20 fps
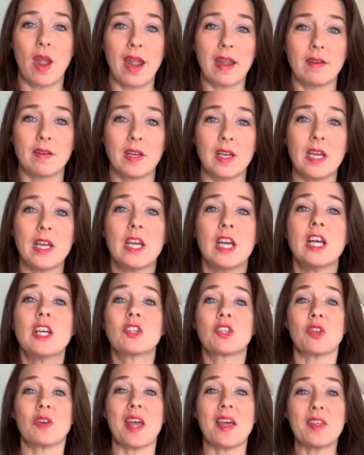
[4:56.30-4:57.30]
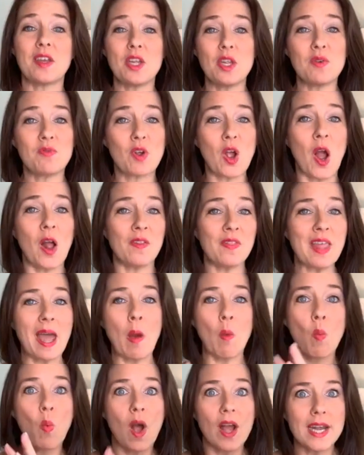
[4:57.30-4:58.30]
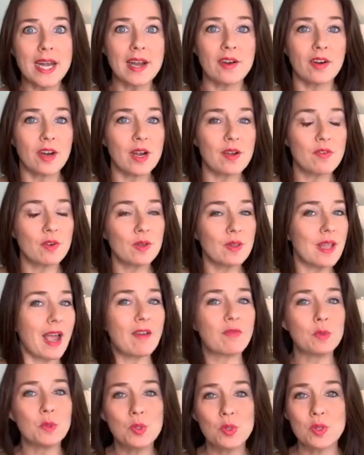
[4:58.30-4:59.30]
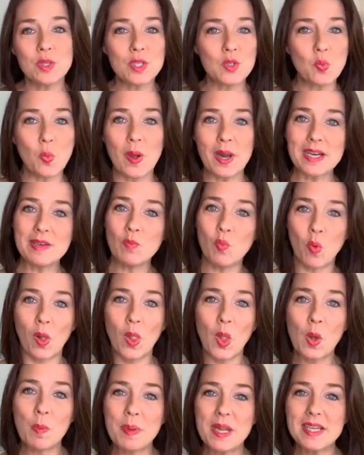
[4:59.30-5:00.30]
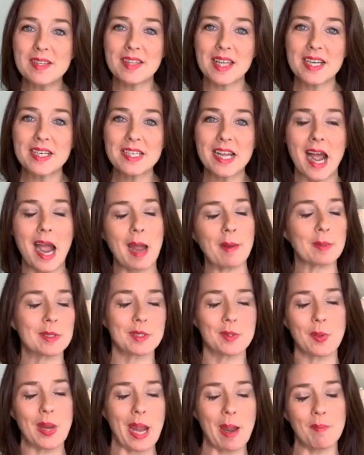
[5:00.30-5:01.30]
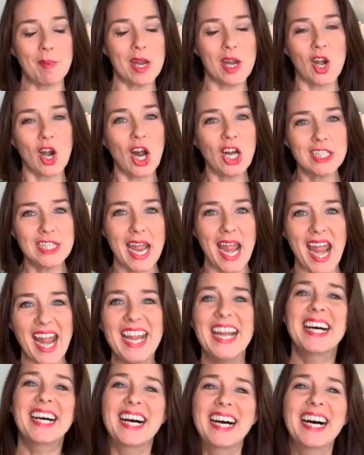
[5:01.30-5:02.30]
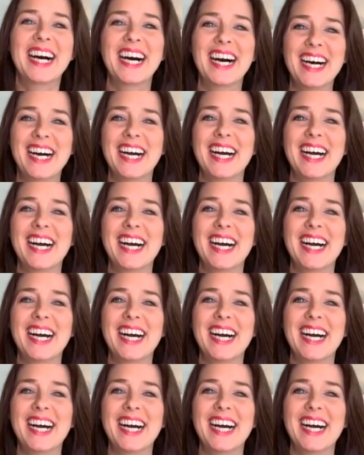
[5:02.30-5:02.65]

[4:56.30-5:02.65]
Okay, So now that you've gotten that one area of your life, we'll do this one, one little piece at a time because we can't be here all day.